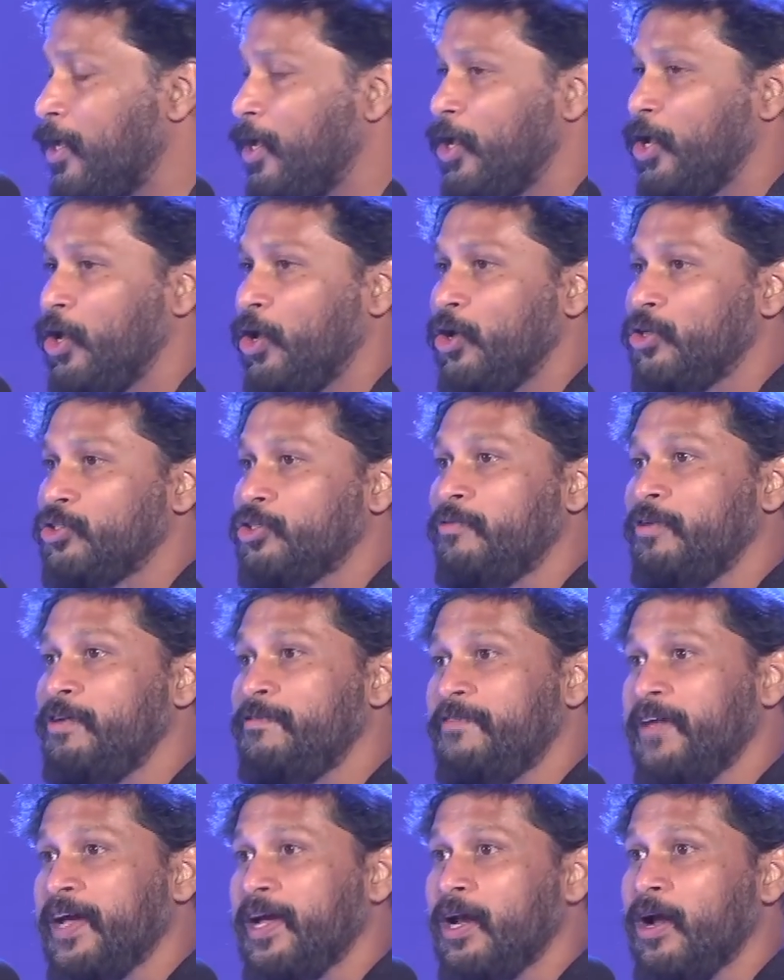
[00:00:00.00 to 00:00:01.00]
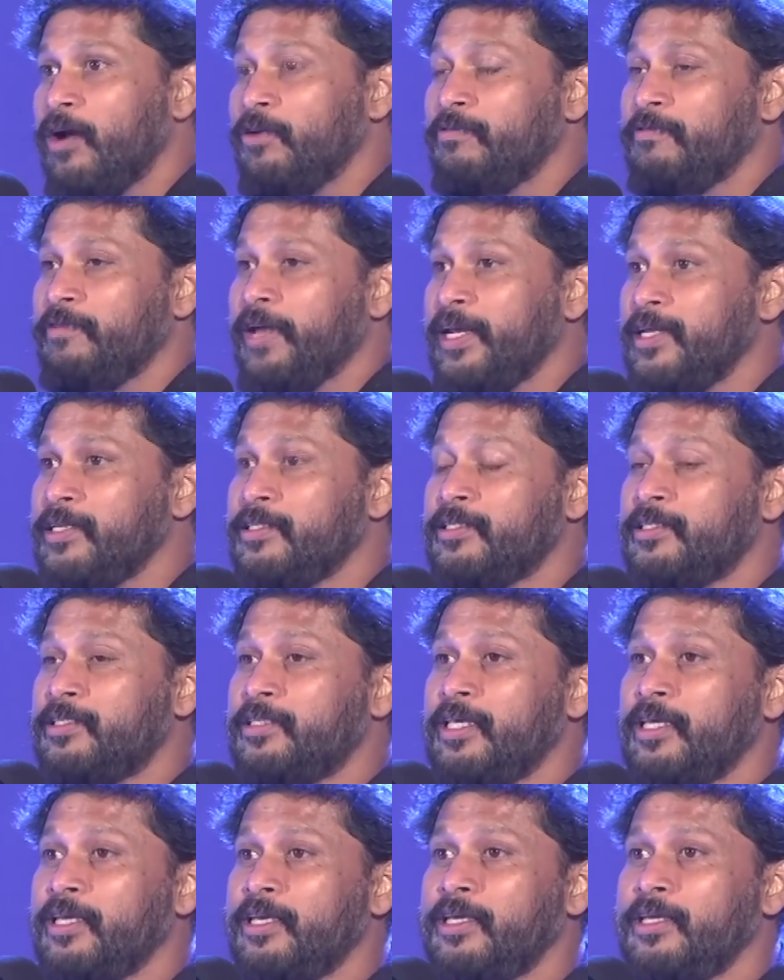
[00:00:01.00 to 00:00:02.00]
So we figure out when is
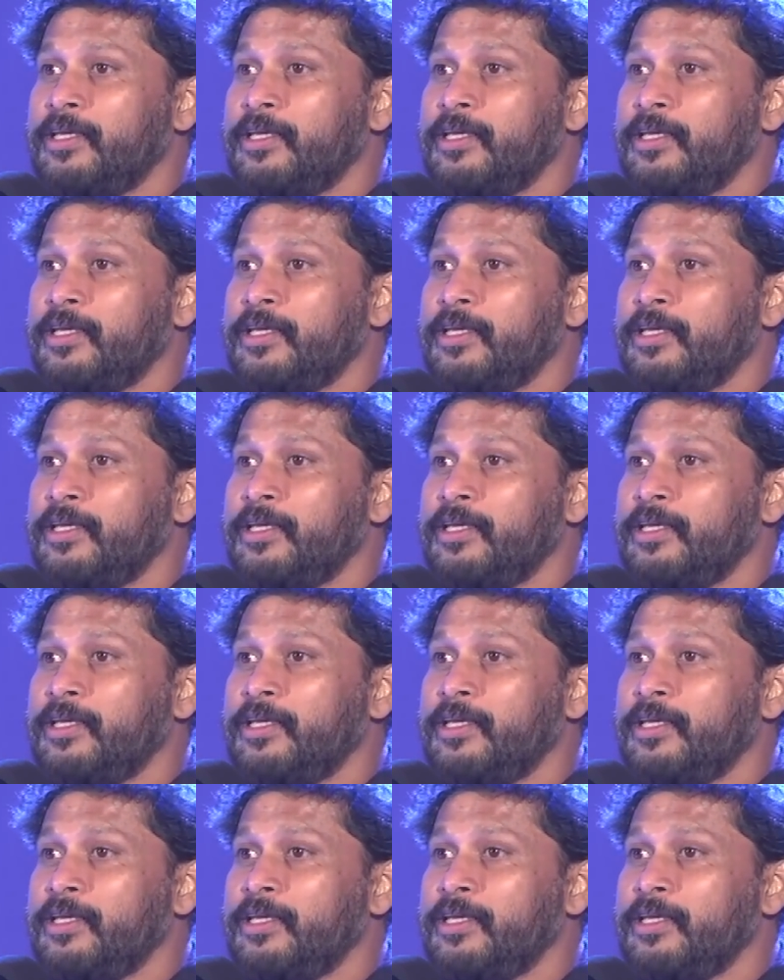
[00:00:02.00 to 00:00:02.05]
the